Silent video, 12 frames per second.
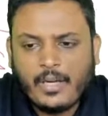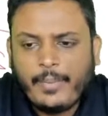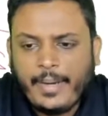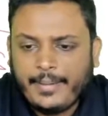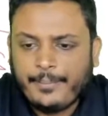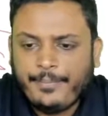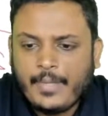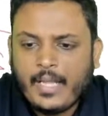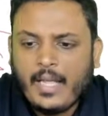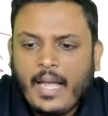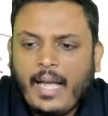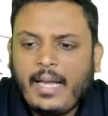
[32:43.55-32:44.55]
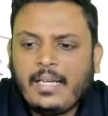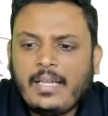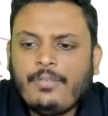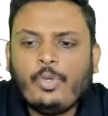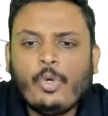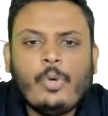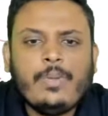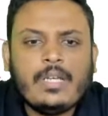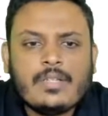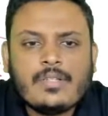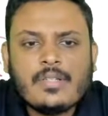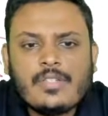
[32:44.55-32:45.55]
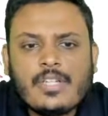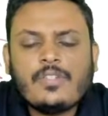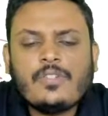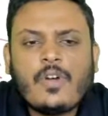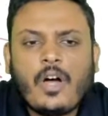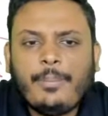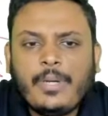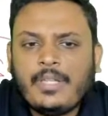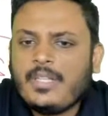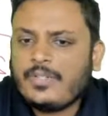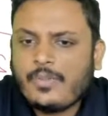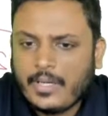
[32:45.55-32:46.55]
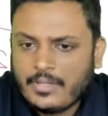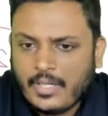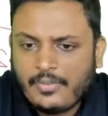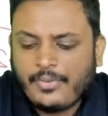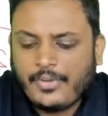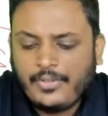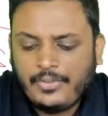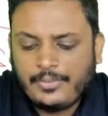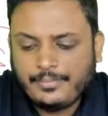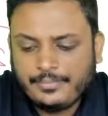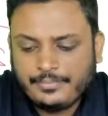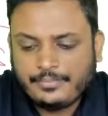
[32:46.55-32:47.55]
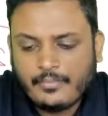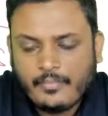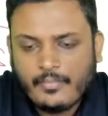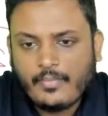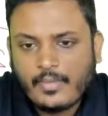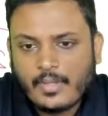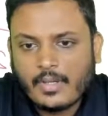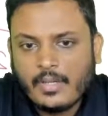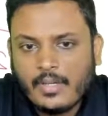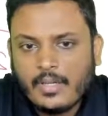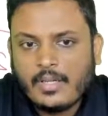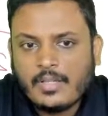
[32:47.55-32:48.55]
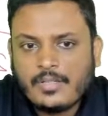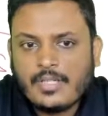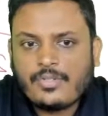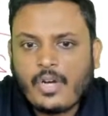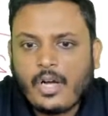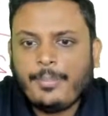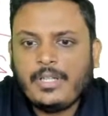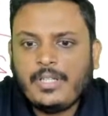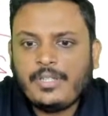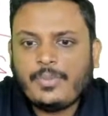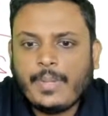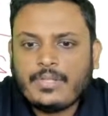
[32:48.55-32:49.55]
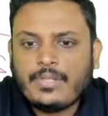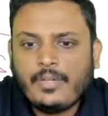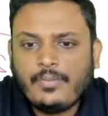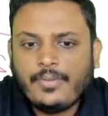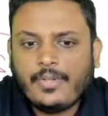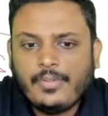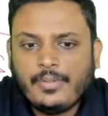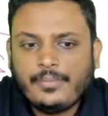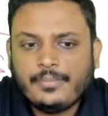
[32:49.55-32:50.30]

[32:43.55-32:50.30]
Right. I'll give 2 minutes. Just copy this question first. Just copy this question first.